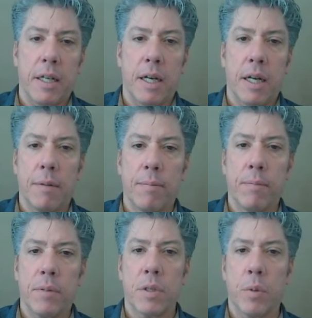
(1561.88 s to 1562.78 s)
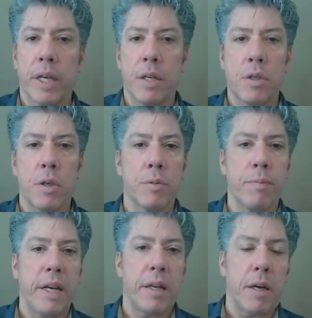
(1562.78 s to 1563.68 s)
Um, so we can choose
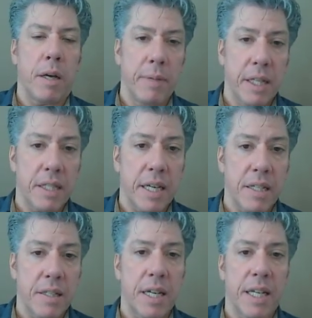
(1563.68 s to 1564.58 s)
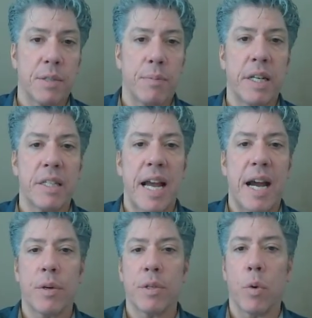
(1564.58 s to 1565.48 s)
minute, uh, milliseconds, seconds, minutes,
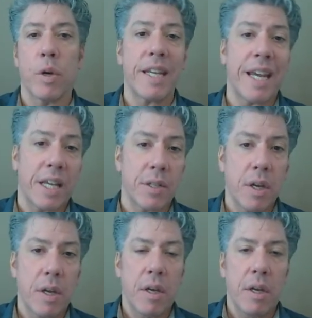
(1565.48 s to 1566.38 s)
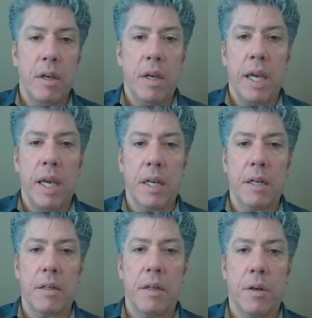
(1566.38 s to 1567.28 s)
hours, or days.
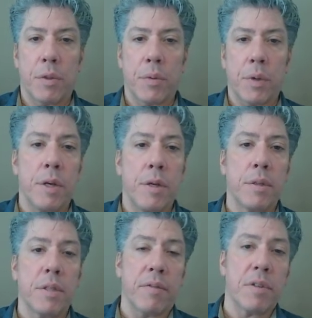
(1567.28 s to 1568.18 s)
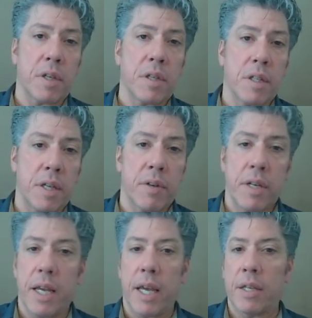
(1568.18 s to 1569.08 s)
And, you know, 32,767
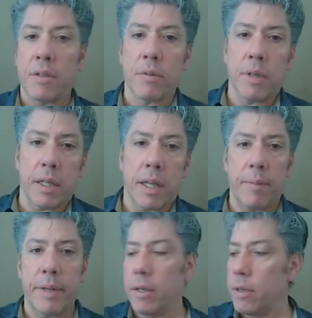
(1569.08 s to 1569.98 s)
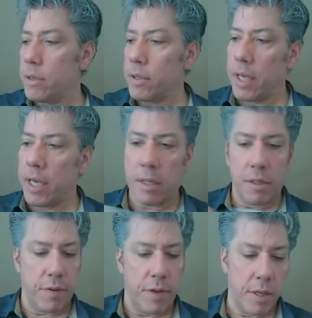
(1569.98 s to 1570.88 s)
days, well, how many years is that?
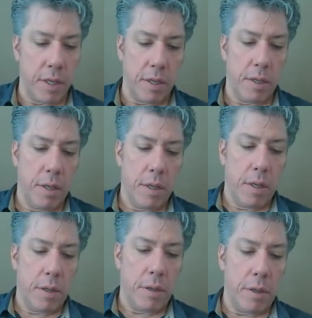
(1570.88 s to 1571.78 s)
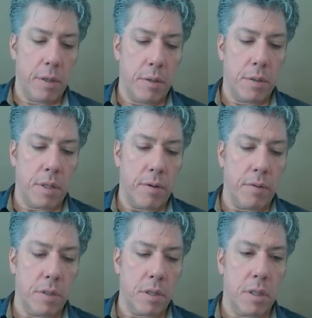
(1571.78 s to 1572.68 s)
Let's find out.
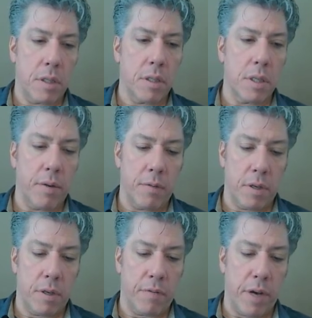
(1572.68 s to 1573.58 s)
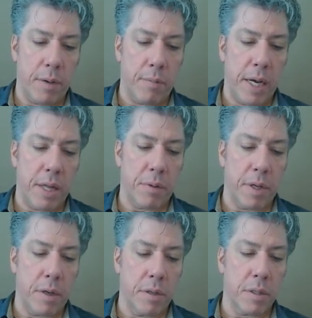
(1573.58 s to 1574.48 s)
32,767 divided by
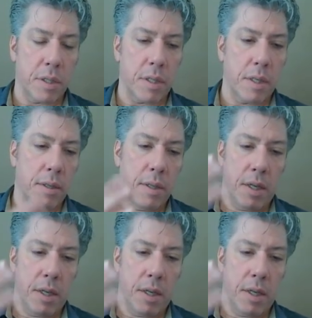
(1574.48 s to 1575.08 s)
360.